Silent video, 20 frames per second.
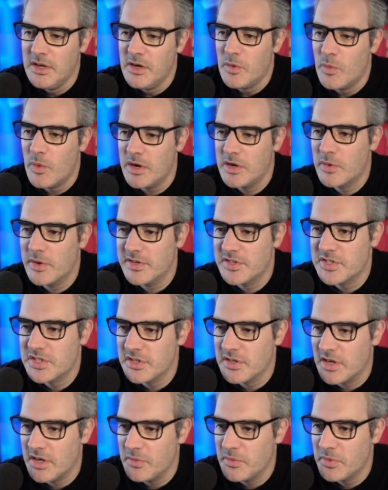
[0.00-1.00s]
One
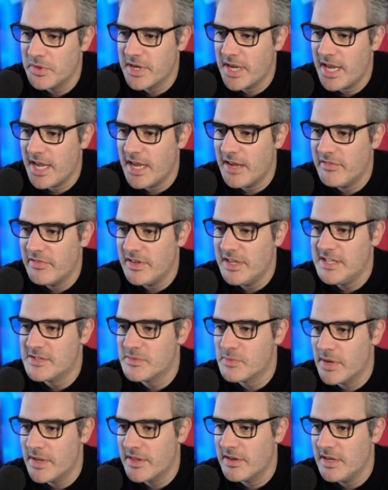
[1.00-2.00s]
question I would have is
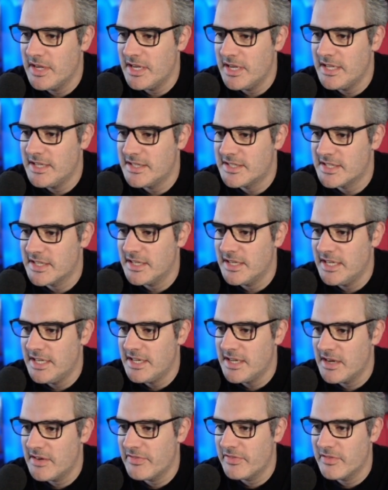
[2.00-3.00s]
whether it's
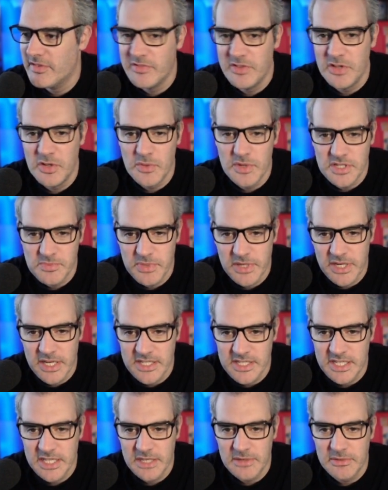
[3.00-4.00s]
enough of a USP
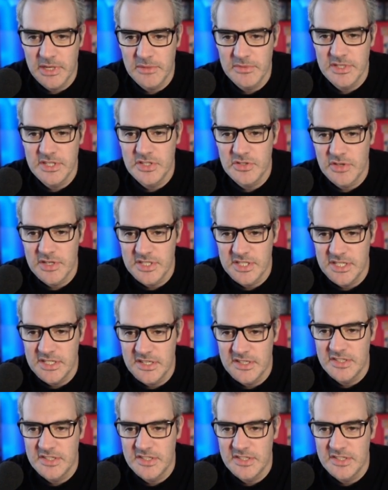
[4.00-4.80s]
to keep games interested,